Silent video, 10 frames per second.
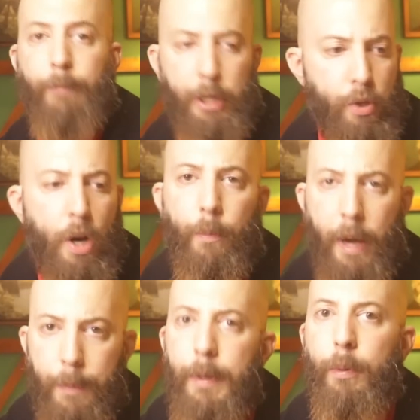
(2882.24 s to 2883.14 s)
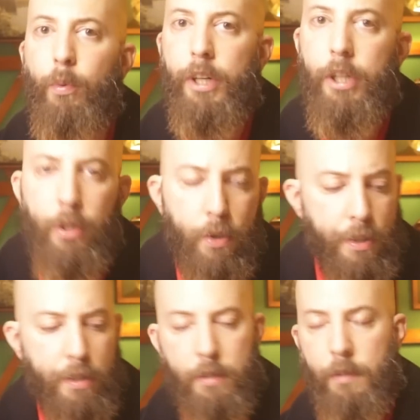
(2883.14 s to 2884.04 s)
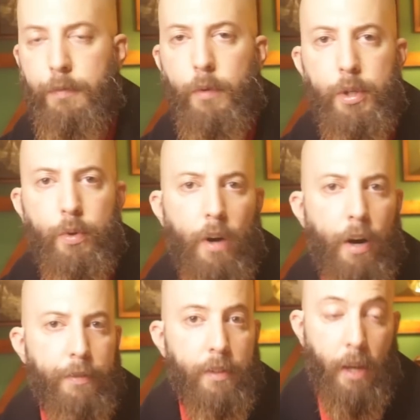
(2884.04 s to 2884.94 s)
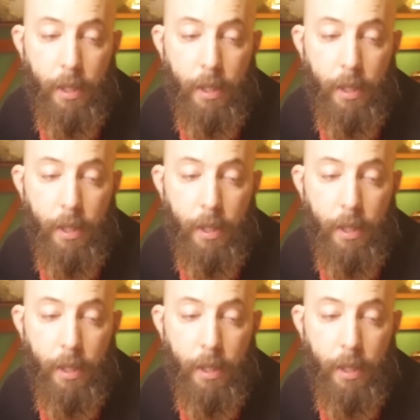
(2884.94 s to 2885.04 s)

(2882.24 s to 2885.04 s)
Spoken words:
As you know, many people were accused of witchcraft